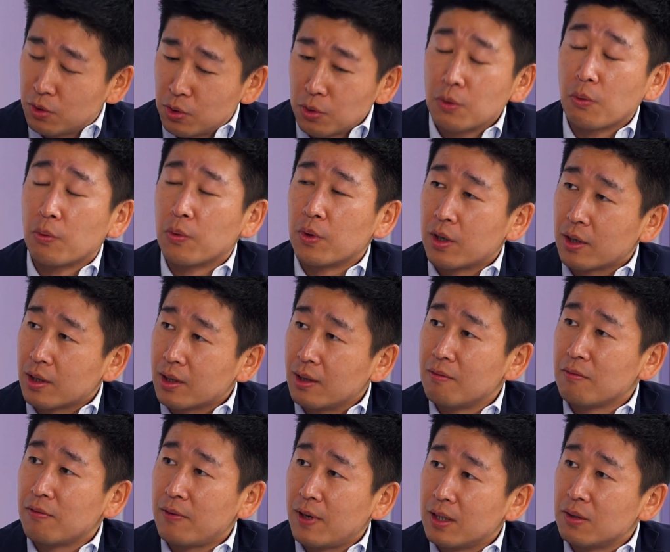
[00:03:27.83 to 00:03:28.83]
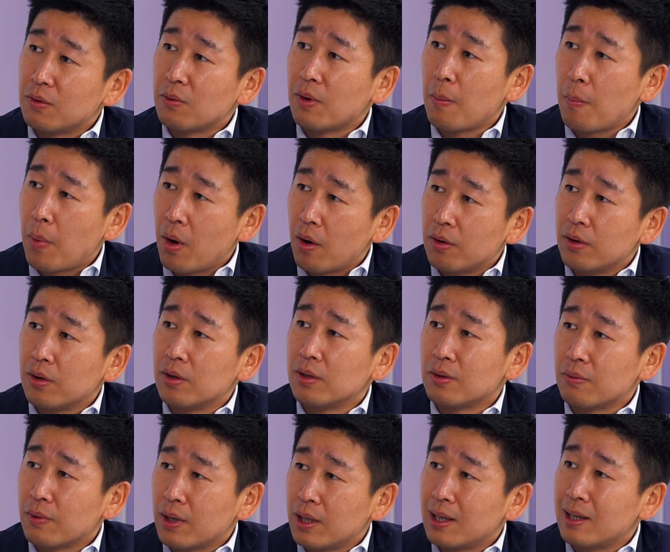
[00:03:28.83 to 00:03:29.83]
the work and find the right partner and
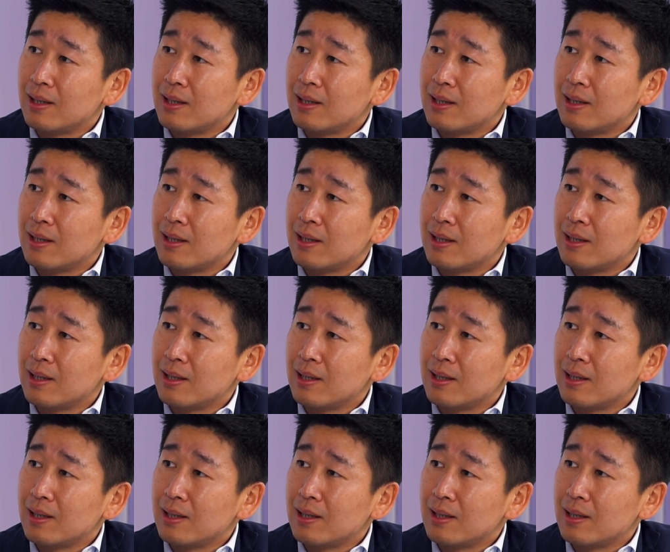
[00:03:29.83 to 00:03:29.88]
the right